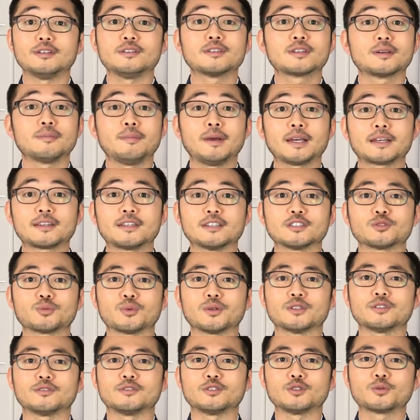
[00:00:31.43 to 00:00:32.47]
You can make this
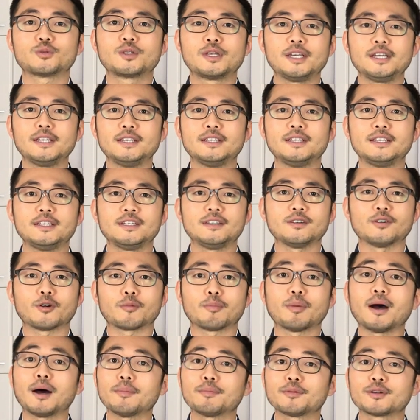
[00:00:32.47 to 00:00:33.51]
with zucchini or
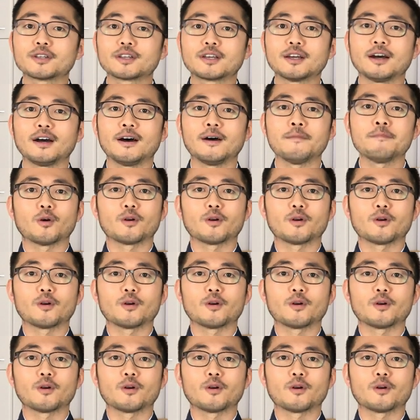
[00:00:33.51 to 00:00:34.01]
paprika